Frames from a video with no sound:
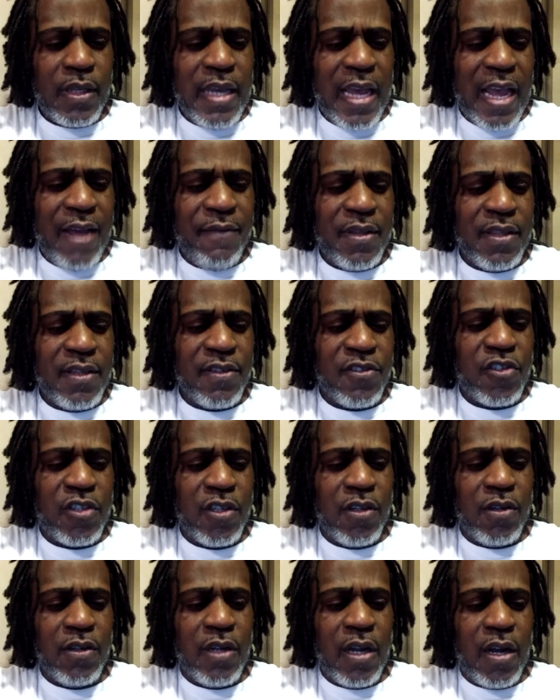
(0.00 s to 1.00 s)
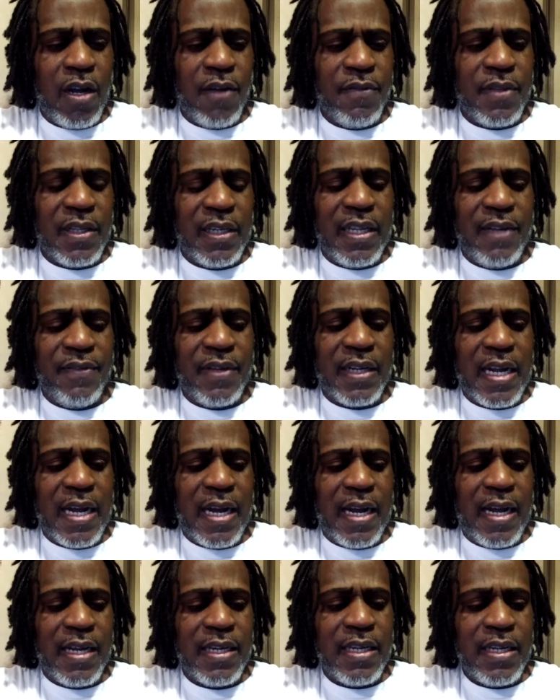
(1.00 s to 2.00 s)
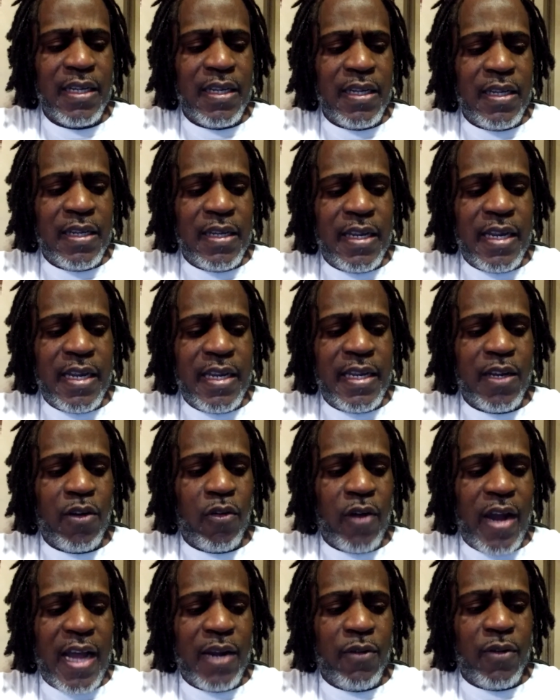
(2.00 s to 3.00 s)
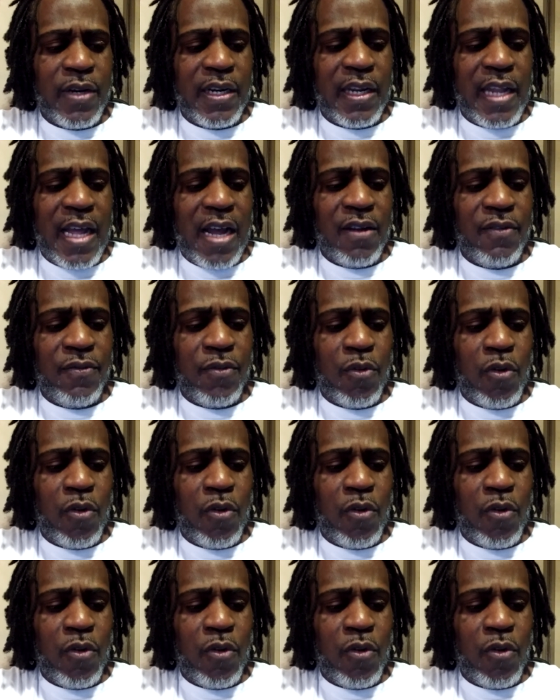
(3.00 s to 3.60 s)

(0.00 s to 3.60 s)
having the seal of the living God. And he cried with a loud